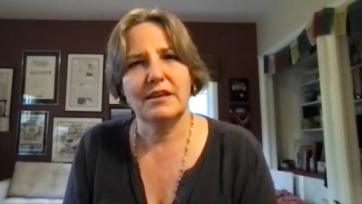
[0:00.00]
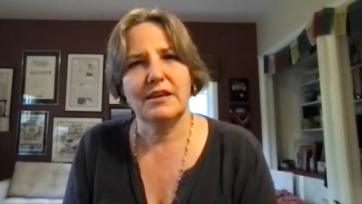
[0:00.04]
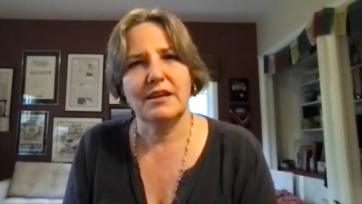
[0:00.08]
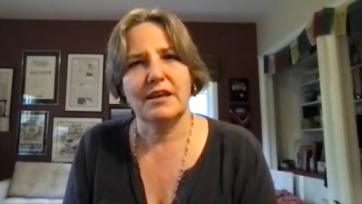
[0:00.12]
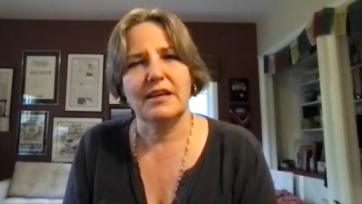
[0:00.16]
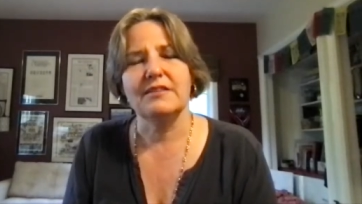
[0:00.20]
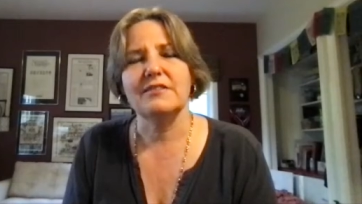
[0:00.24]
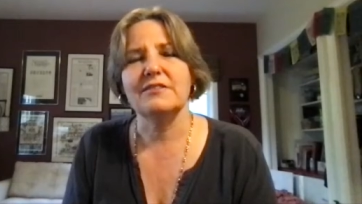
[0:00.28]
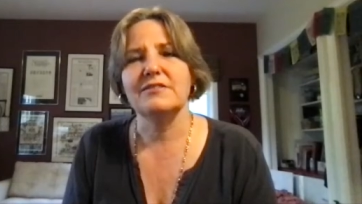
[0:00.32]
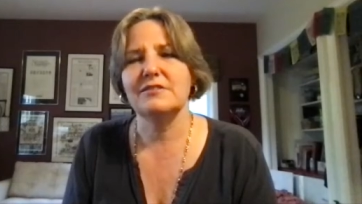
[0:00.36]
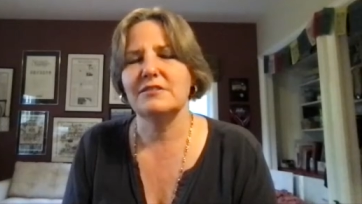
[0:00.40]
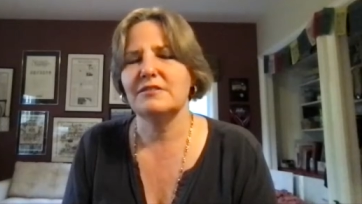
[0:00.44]

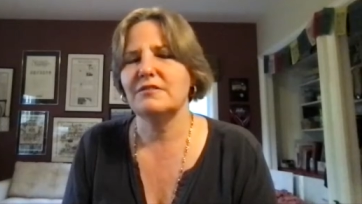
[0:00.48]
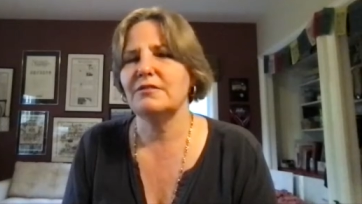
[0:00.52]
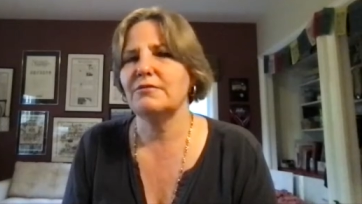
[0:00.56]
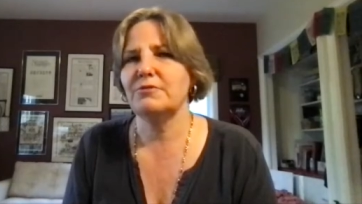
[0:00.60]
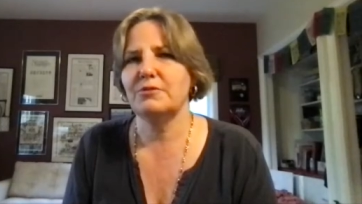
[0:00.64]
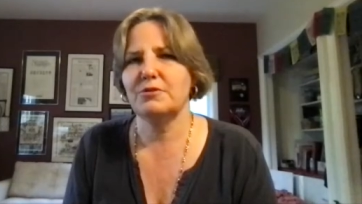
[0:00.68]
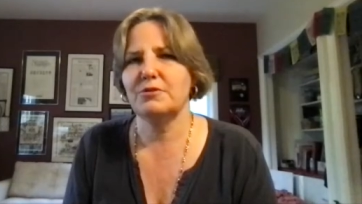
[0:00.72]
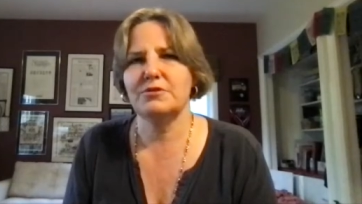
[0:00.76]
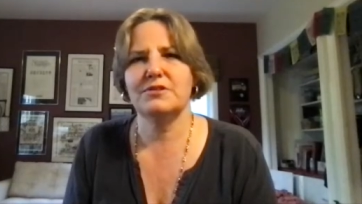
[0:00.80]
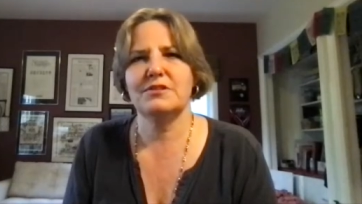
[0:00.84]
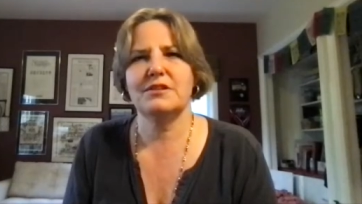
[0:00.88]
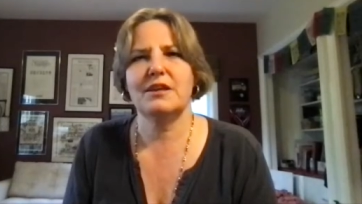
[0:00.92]
And this is the
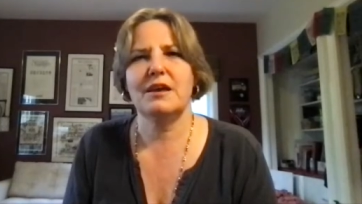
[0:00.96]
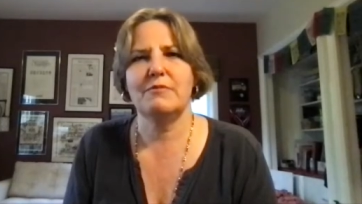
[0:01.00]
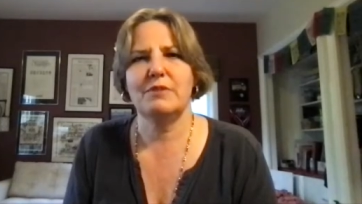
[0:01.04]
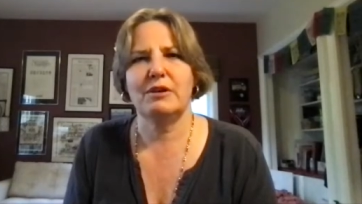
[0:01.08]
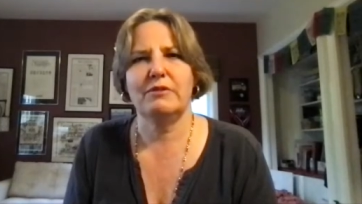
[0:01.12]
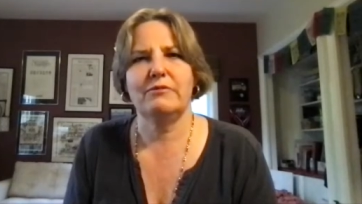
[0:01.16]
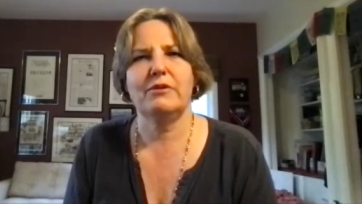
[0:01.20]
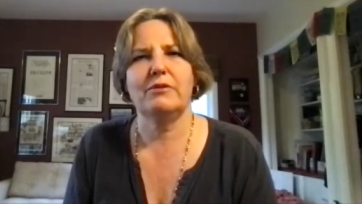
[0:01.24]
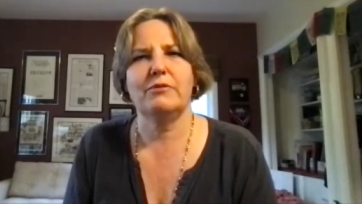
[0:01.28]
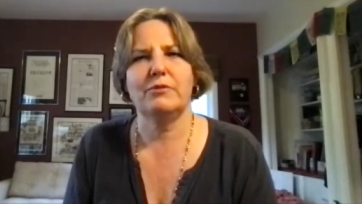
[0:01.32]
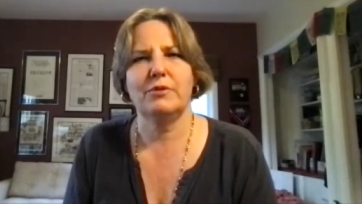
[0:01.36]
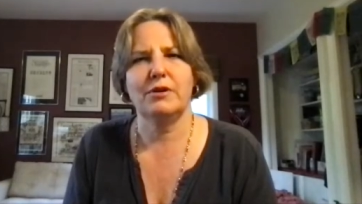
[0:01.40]
first time
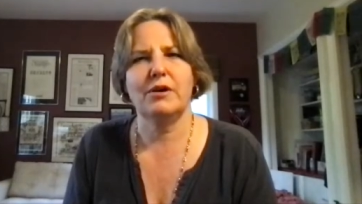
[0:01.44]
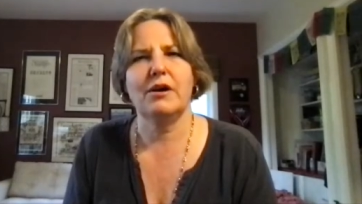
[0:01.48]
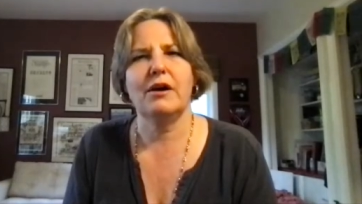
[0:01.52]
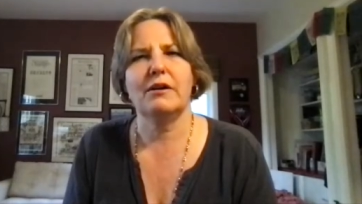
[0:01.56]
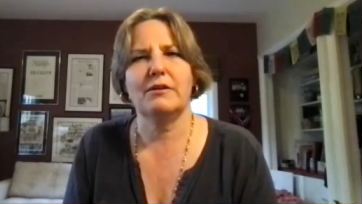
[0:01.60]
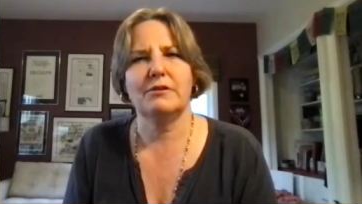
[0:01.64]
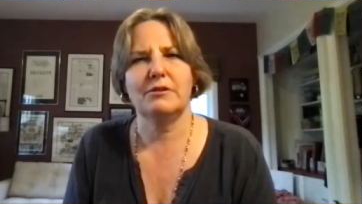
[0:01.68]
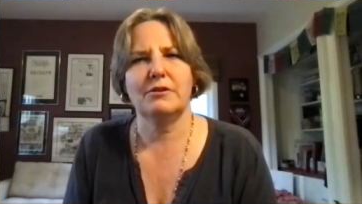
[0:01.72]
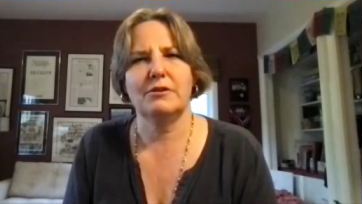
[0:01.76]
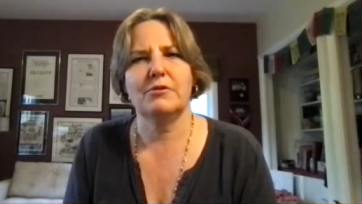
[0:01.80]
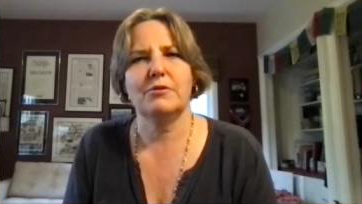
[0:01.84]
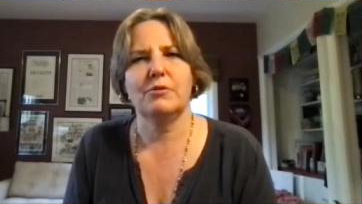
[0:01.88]
I've ever
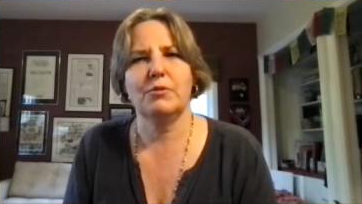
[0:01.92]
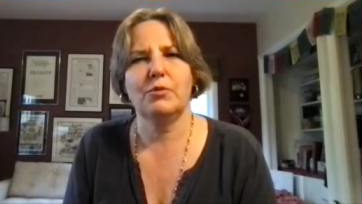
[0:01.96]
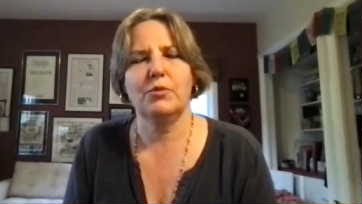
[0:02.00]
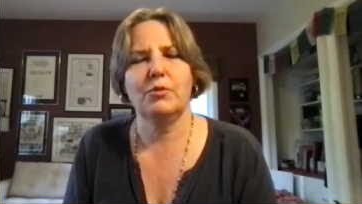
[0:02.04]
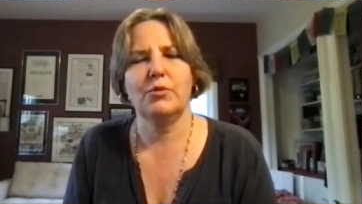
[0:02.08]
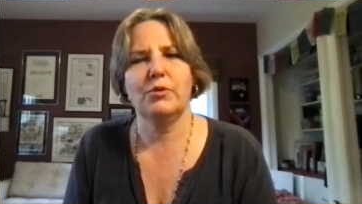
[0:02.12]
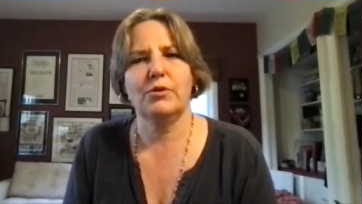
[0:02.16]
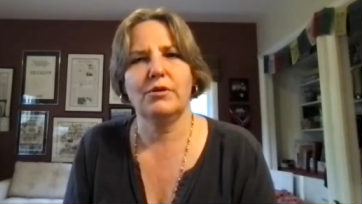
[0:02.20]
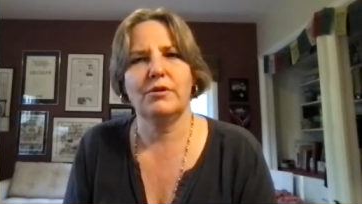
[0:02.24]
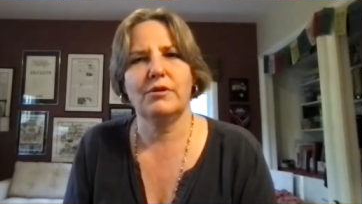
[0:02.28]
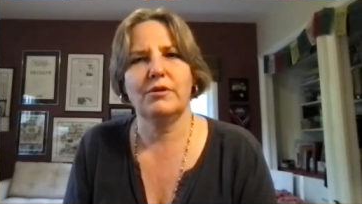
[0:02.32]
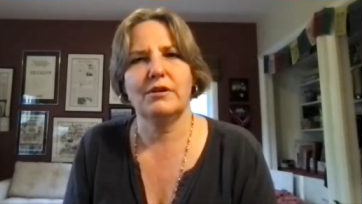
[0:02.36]
gotten an
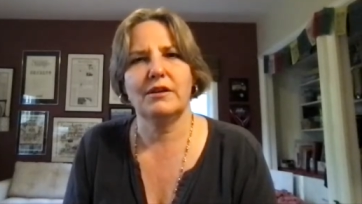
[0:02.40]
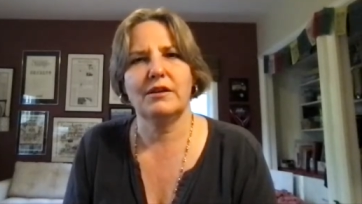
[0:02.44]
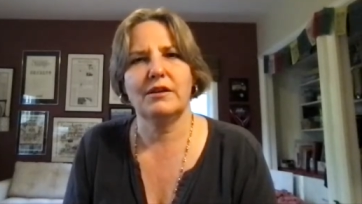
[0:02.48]
award.